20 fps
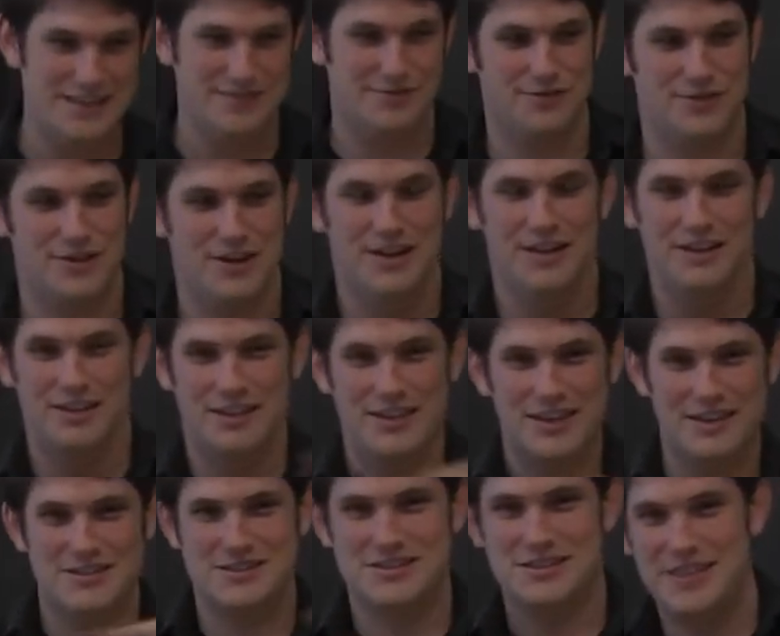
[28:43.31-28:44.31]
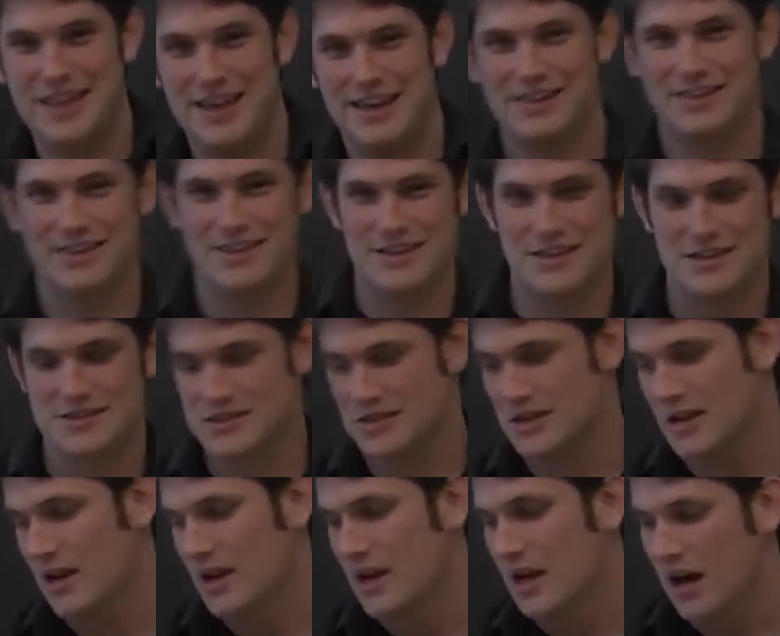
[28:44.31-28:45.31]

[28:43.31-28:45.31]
if this, then this,